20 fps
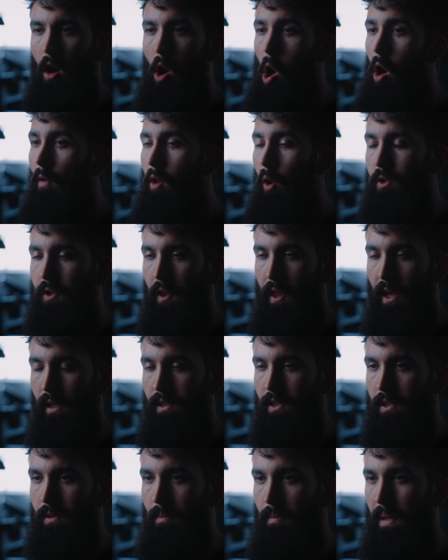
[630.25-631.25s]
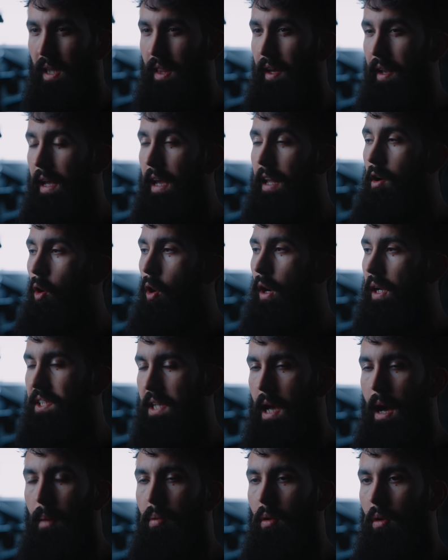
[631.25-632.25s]
All of those things mean that in our
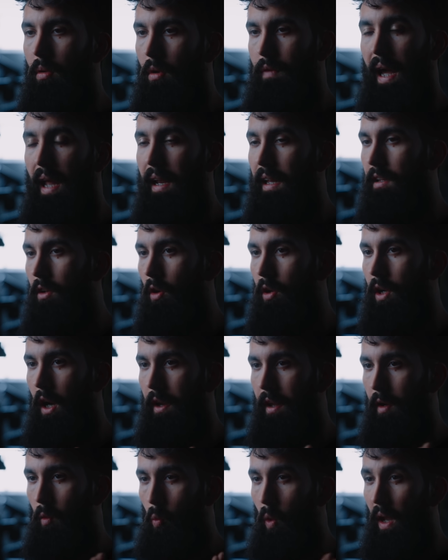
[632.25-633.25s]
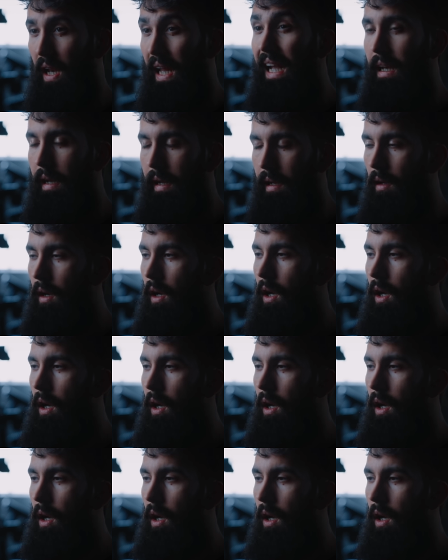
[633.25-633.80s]
example of adding your cut at 180,